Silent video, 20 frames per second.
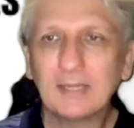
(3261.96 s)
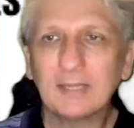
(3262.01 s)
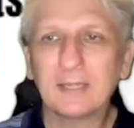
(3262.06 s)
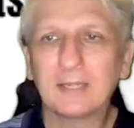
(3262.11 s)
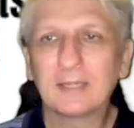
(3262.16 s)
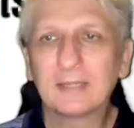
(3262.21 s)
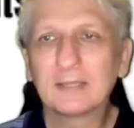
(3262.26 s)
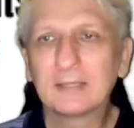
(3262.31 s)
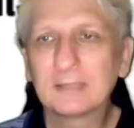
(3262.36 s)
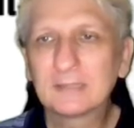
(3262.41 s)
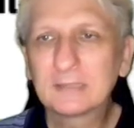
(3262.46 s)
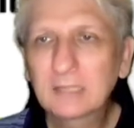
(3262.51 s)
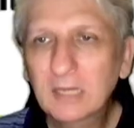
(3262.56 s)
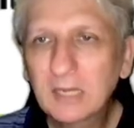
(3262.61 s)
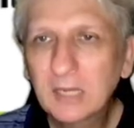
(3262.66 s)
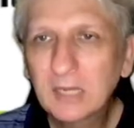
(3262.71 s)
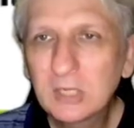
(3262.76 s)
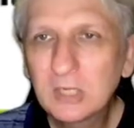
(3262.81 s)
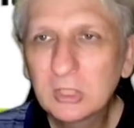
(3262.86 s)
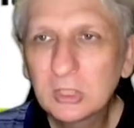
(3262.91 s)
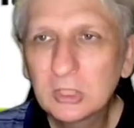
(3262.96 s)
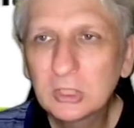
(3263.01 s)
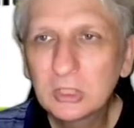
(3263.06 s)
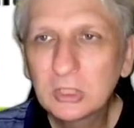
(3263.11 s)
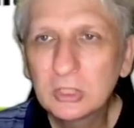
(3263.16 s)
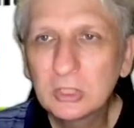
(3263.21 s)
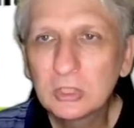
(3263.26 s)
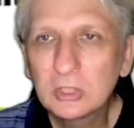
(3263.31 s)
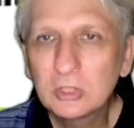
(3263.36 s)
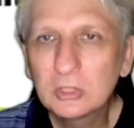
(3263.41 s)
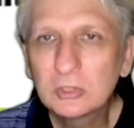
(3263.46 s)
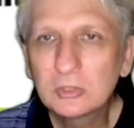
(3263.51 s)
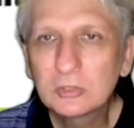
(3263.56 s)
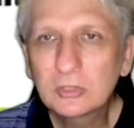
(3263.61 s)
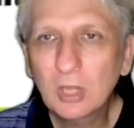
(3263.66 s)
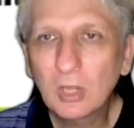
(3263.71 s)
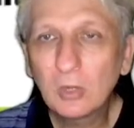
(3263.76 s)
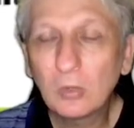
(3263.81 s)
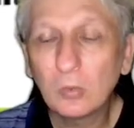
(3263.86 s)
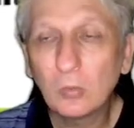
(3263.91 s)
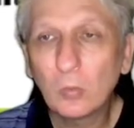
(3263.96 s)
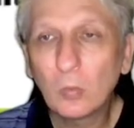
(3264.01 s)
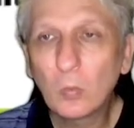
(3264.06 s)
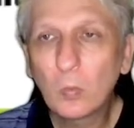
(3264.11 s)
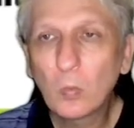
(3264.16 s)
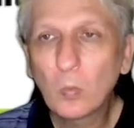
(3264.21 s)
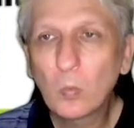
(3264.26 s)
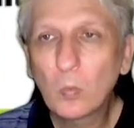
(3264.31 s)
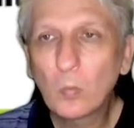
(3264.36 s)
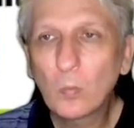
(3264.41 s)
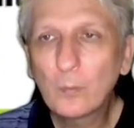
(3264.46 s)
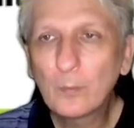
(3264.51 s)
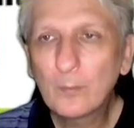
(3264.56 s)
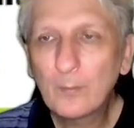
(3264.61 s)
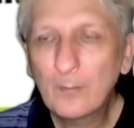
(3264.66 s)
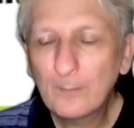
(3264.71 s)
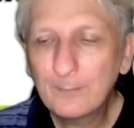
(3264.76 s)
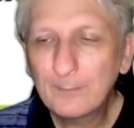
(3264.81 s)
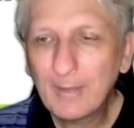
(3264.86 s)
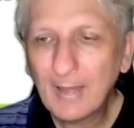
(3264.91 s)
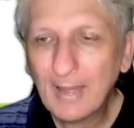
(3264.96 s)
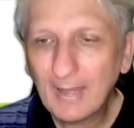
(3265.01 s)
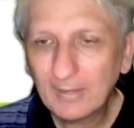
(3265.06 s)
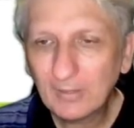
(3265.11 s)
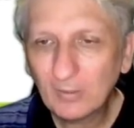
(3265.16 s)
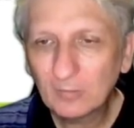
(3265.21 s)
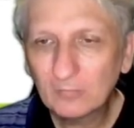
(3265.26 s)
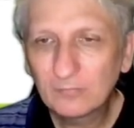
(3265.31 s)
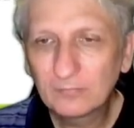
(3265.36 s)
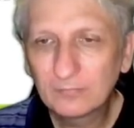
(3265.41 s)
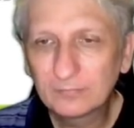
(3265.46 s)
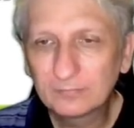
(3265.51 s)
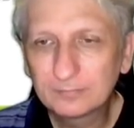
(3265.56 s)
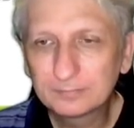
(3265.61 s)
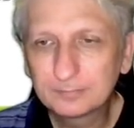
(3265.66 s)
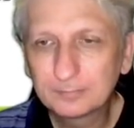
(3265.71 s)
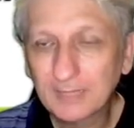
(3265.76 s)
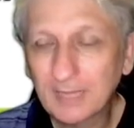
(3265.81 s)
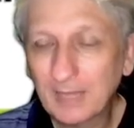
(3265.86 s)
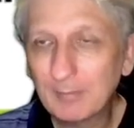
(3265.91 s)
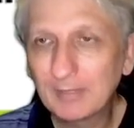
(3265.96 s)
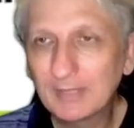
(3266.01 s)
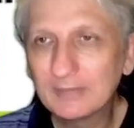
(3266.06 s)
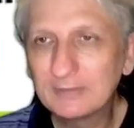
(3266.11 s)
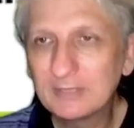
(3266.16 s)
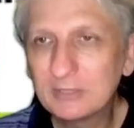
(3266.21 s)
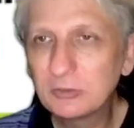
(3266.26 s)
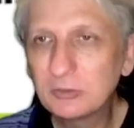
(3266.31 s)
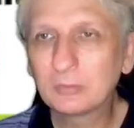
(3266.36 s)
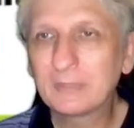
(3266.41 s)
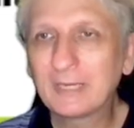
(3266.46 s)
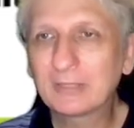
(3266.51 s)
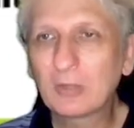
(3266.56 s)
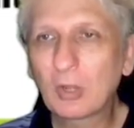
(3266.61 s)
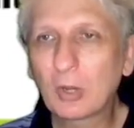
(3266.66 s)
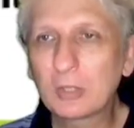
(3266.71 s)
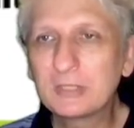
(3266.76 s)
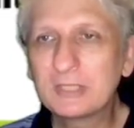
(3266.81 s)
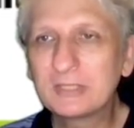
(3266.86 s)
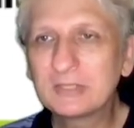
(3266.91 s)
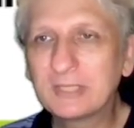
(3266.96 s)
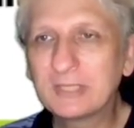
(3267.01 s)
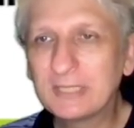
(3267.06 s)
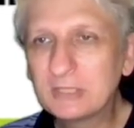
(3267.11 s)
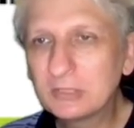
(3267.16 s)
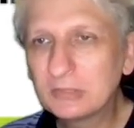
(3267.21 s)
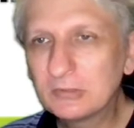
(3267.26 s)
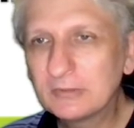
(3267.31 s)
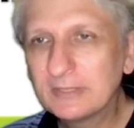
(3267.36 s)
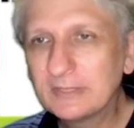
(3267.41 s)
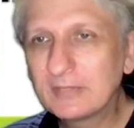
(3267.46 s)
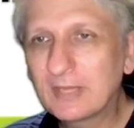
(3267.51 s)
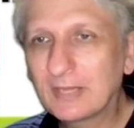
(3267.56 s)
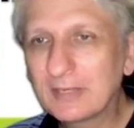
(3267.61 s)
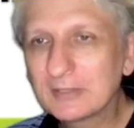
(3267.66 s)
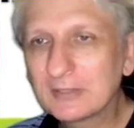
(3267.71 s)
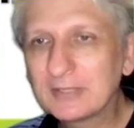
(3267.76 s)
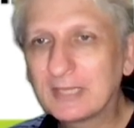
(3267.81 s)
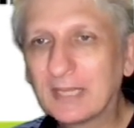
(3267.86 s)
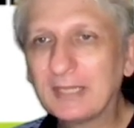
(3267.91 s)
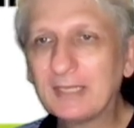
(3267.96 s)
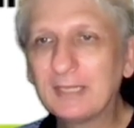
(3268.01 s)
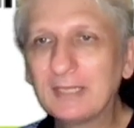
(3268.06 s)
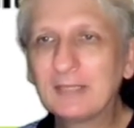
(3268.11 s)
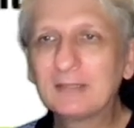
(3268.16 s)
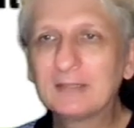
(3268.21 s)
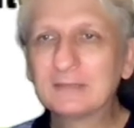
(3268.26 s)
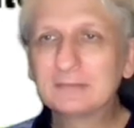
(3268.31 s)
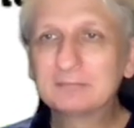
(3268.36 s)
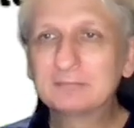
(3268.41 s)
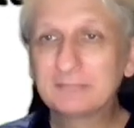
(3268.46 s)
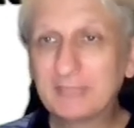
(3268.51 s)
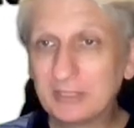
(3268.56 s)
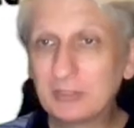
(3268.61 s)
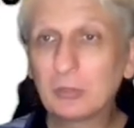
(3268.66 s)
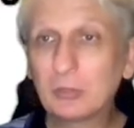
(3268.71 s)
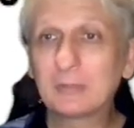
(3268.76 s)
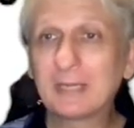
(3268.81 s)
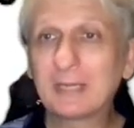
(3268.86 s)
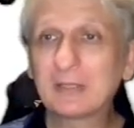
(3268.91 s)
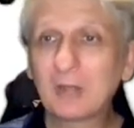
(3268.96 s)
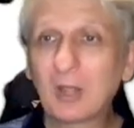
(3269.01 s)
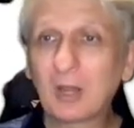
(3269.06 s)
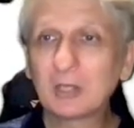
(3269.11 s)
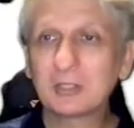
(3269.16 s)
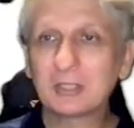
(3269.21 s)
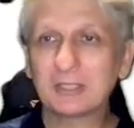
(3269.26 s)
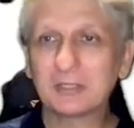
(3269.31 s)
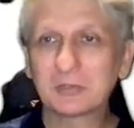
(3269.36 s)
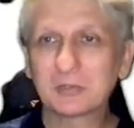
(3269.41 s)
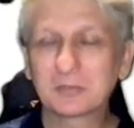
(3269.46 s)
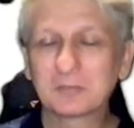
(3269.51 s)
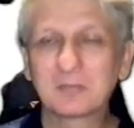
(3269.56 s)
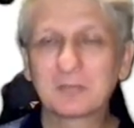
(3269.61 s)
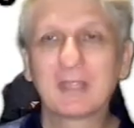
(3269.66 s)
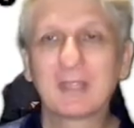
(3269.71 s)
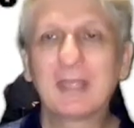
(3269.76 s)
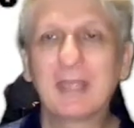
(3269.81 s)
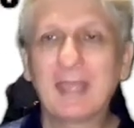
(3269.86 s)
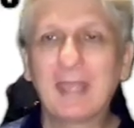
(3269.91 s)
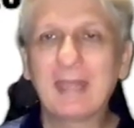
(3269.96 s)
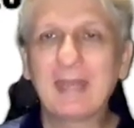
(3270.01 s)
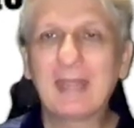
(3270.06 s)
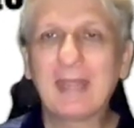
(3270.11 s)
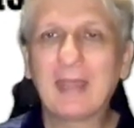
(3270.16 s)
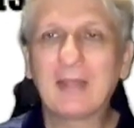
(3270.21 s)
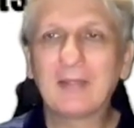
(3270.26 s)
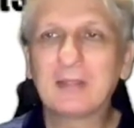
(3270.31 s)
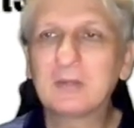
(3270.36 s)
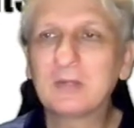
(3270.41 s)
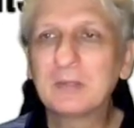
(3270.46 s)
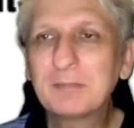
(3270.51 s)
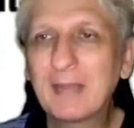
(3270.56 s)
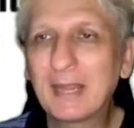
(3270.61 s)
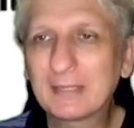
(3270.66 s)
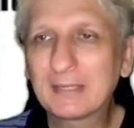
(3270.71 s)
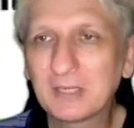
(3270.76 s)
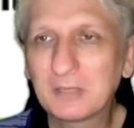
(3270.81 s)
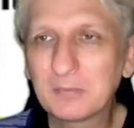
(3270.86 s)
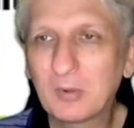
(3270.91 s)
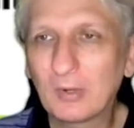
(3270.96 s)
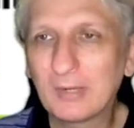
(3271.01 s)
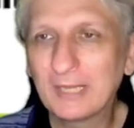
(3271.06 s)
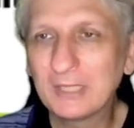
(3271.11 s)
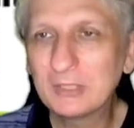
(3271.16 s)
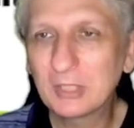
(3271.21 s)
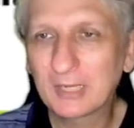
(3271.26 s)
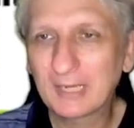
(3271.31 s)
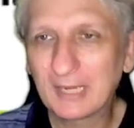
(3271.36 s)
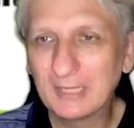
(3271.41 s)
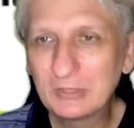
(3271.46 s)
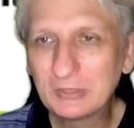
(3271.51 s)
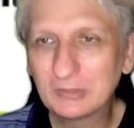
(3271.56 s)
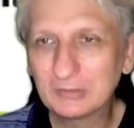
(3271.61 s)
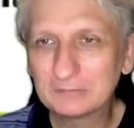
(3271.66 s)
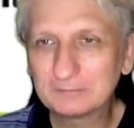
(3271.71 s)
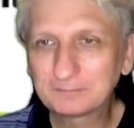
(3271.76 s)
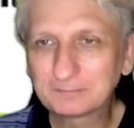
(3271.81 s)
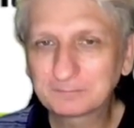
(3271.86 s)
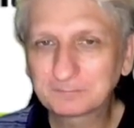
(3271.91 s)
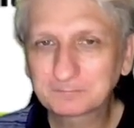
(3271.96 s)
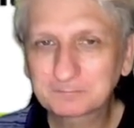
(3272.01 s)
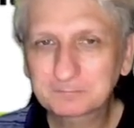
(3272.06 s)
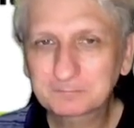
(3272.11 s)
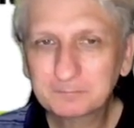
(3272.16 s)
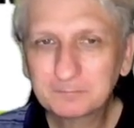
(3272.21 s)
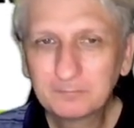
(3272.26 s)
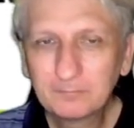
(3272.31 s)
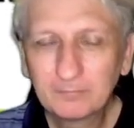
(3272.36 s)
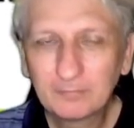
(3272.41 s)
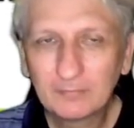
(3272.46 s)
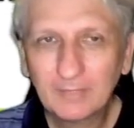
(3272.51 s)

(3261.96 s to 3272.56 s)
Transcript: Okay, so part of becoming a digital technologies teacher is understanding digital technologies and how they're impacting upon education.